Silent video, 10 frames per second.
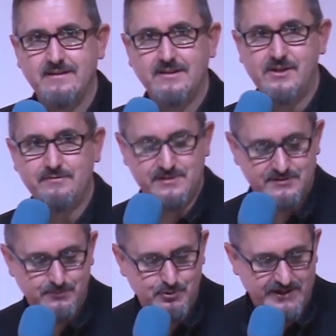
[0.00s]
A lot of us
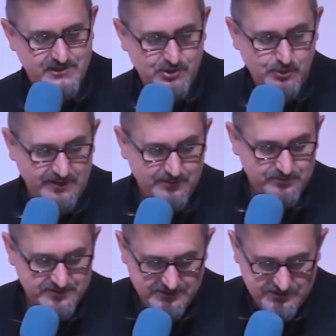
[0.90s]
Moodle HQ people.
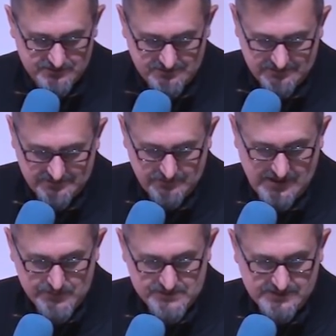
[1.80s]
So just
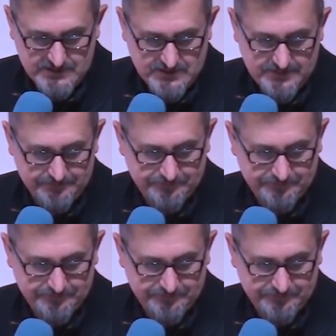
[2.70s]
grab us anytime.